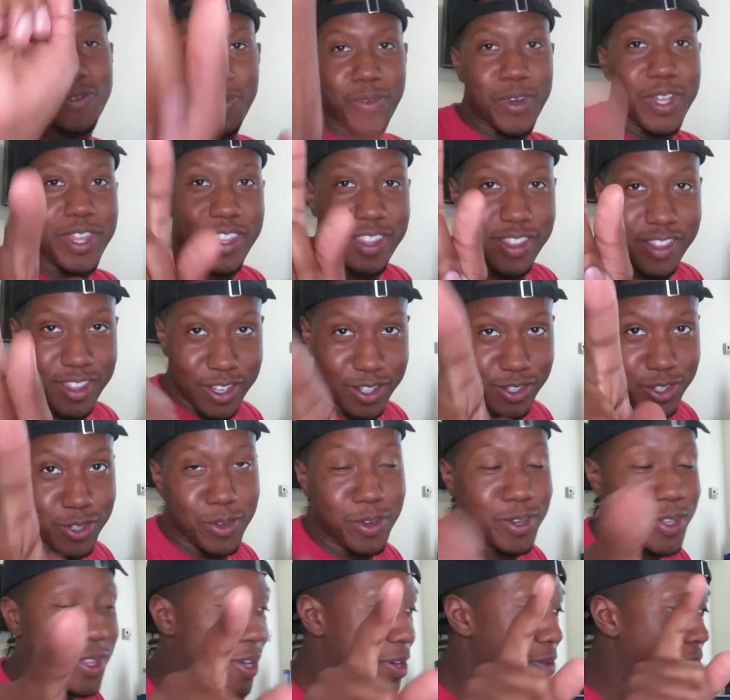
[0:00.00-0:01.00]
When the
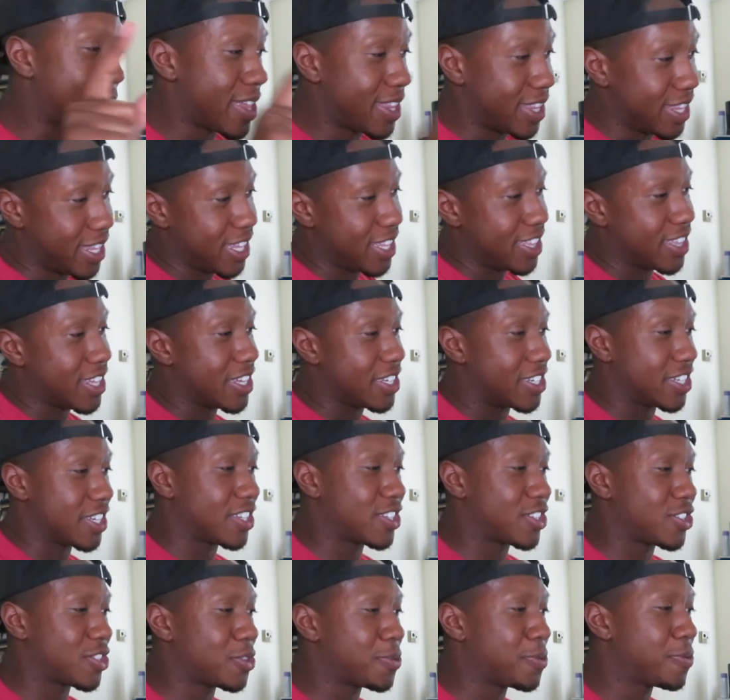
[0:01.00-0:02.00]
two of them that did that
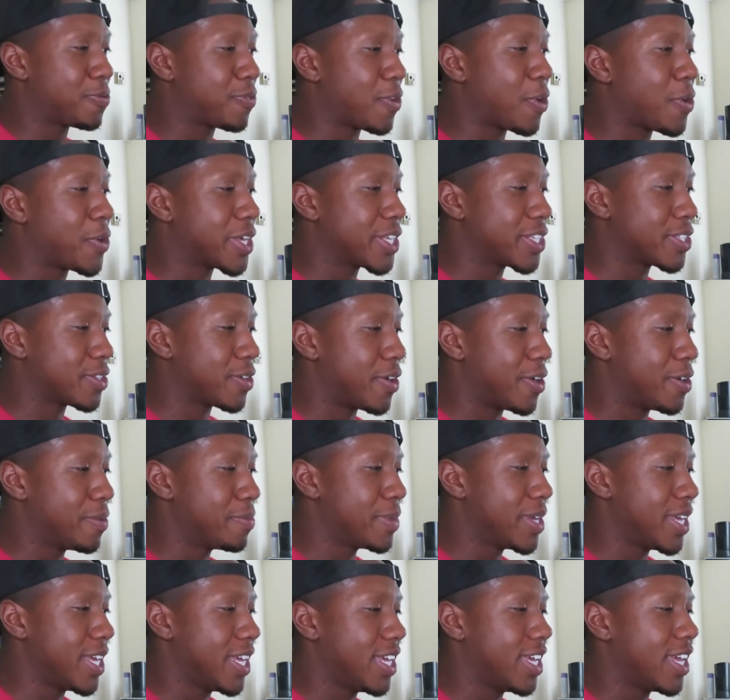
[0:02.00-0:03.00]
Just To Focus
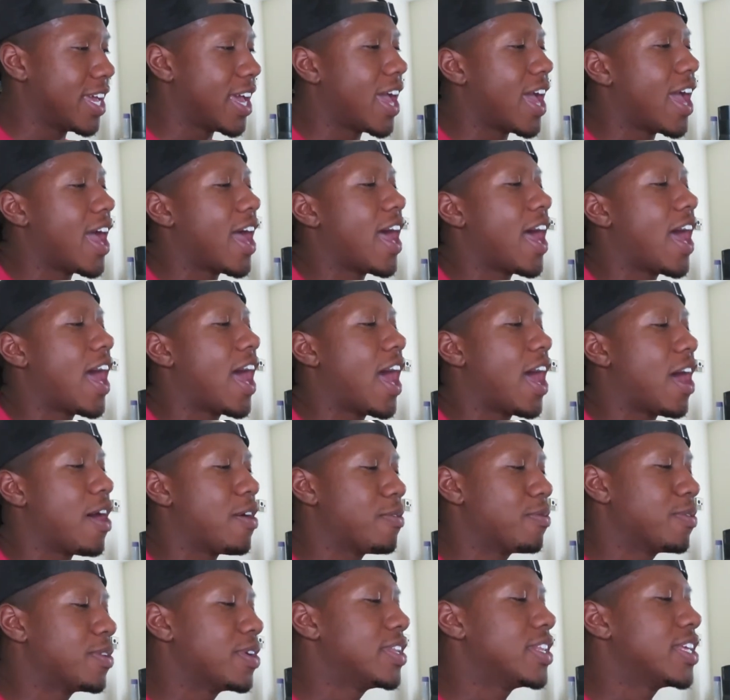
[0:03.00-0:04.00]
On Me, I
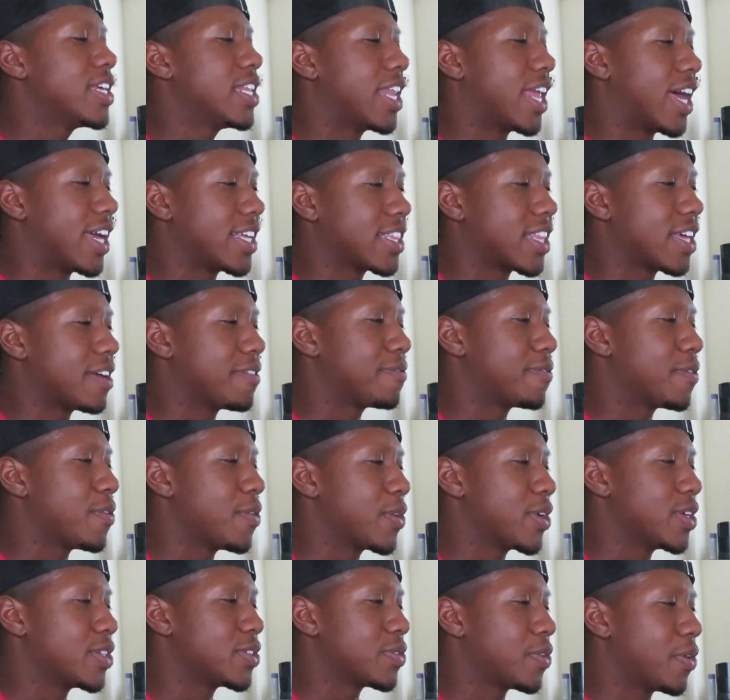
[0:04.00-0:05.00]
really like that
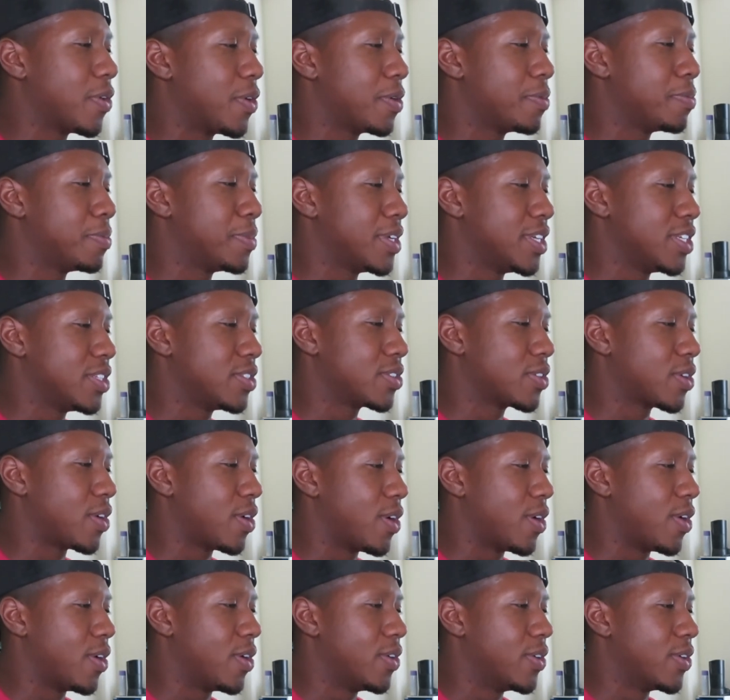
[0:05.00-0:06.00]
Focus On Me
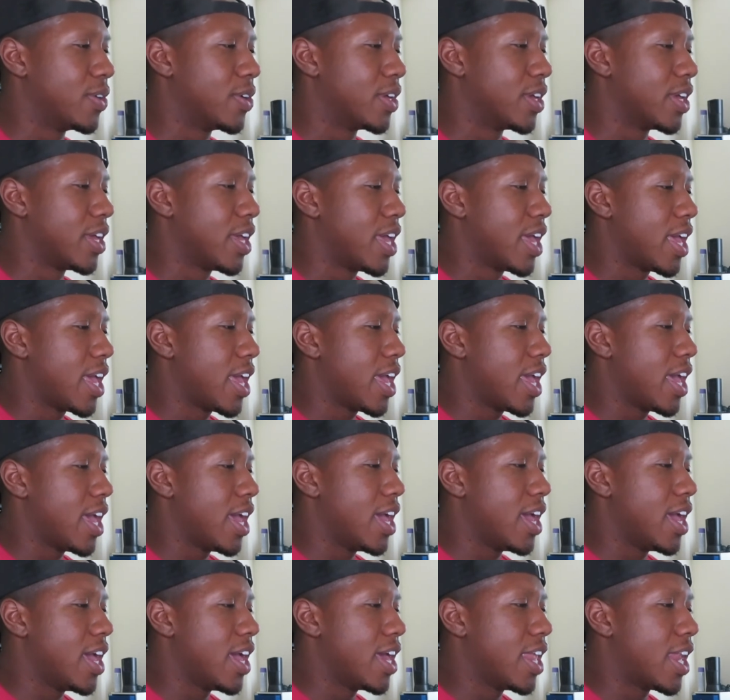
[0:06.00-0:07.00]
song.
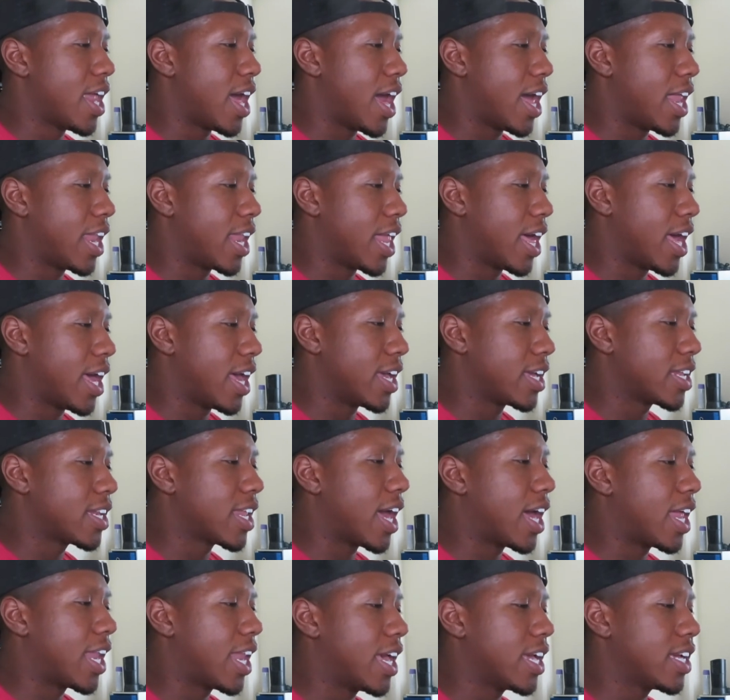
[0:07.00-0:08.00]
And I
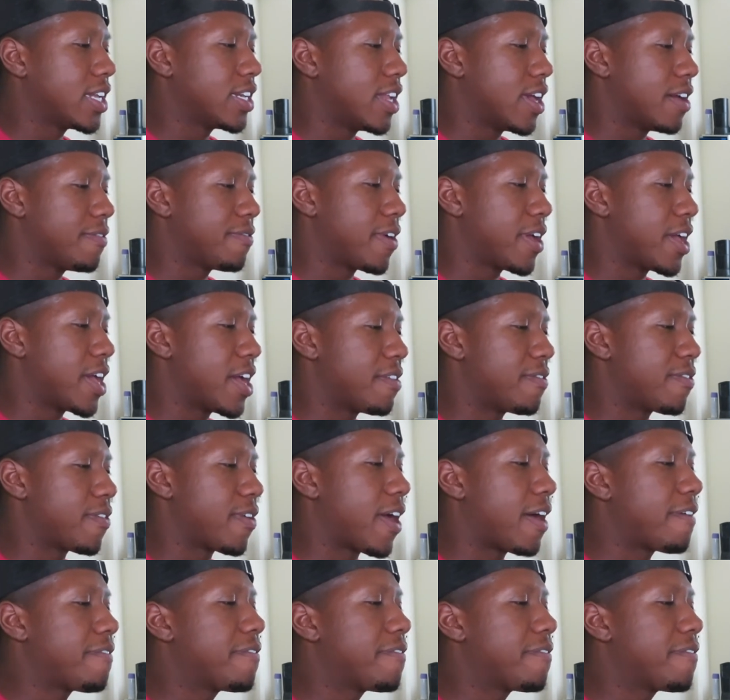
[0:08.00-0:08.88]
like Never Ever.